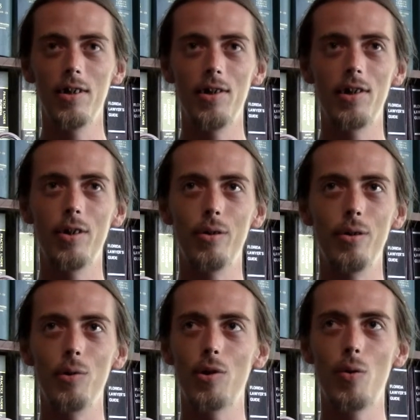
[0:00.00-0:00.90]
So
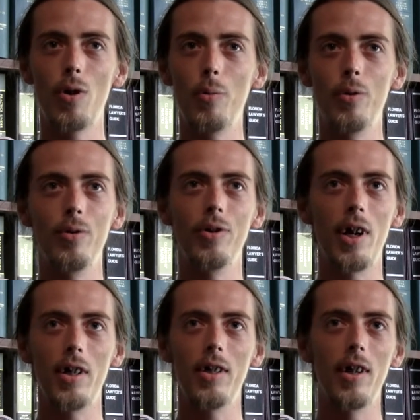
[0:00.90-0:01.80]
it was horrible.
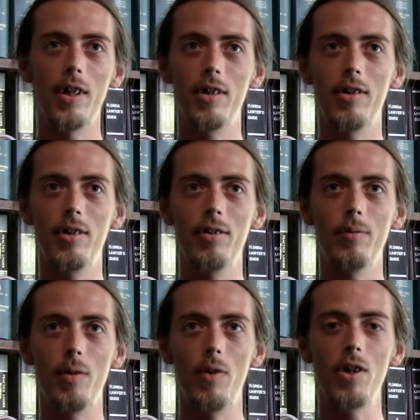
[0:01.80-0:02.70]
I, I
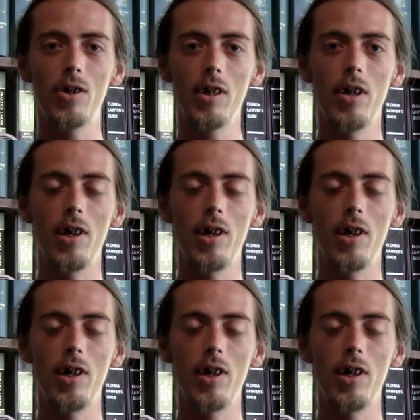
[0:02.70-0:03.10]
eventually